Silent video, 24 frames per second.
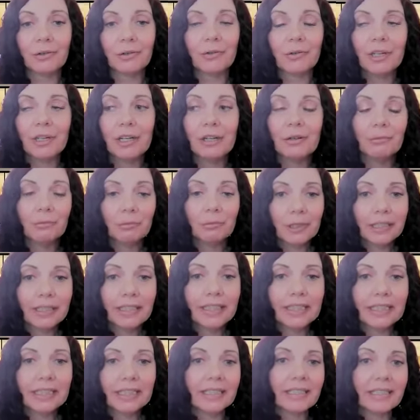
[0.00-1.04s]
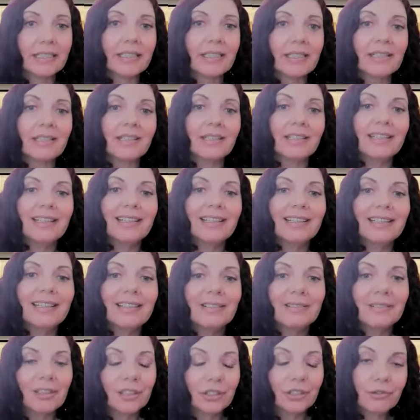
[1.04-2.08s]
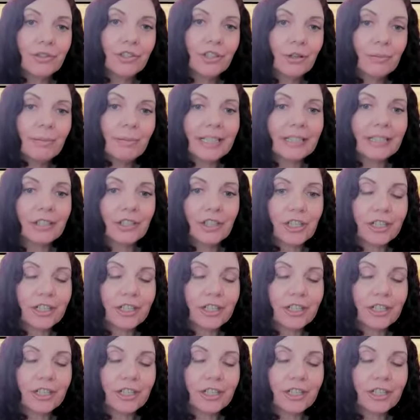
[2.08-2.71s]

So, really, it's use your best